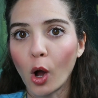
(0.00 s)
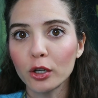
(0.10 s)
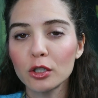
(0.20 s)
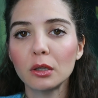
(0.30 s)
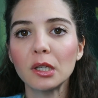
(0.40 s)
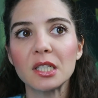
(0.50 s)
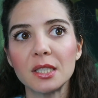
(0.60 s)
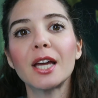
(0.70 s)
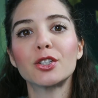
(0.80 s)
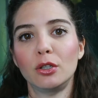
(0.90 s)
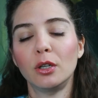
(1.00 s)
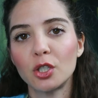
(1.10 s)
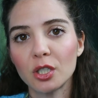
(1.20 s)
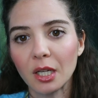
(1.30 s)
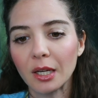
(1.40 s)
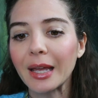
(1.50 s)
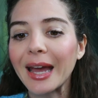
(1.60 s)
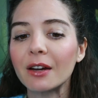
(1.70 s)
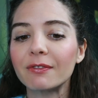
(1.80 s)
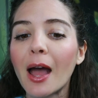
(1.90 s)
water to this. Yes, you could just get a
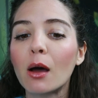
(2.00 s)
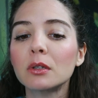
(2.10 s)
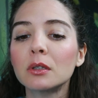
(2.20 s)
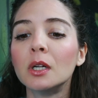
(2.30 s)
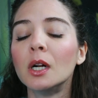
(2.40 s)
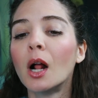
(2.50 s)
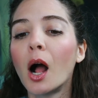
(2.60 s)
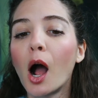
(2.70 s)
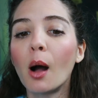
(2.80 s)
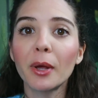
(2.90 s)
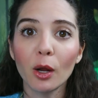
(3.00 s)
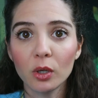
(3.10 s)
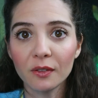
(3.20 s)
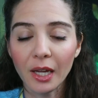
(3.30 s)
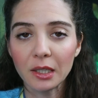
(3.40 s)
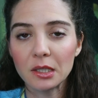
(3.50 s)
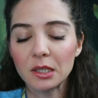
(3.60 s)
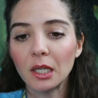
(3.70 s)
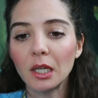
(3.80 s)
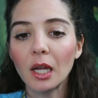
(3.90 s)
cat fountain, um, but I would have liked to
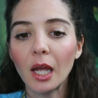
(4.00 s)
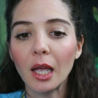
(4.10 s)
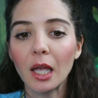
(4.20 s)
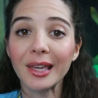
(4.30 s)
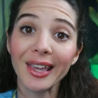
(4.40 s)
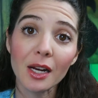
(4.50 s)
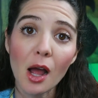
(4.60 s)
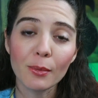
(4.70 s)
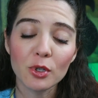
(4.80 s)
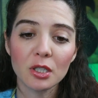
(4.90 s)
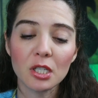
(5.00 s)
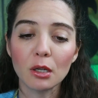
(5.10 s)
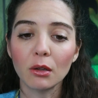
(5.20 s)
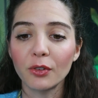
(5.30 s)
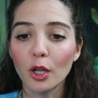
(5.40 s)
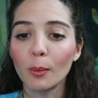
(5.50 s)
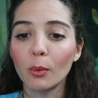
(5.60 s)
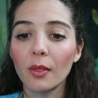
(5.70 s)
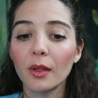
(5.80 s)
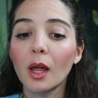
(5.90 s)
see a can option still
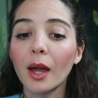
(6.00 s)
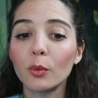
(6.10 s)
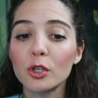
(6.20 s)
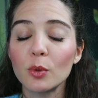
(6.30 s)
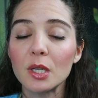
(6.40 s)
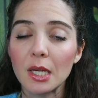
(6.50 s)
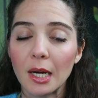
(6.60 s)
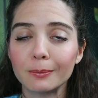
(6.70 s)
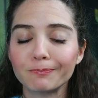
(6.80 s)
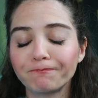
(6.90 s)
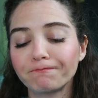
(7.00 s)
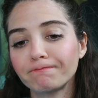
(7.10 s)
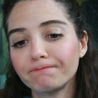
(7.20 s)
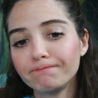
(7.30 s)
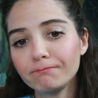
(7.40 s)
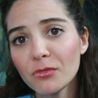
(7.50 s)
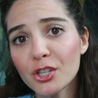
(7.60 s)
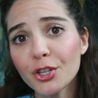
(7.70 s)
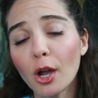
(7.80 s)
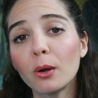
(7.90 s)
available on the line, which we didn't.
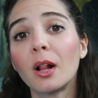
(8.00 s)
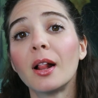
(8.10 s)
So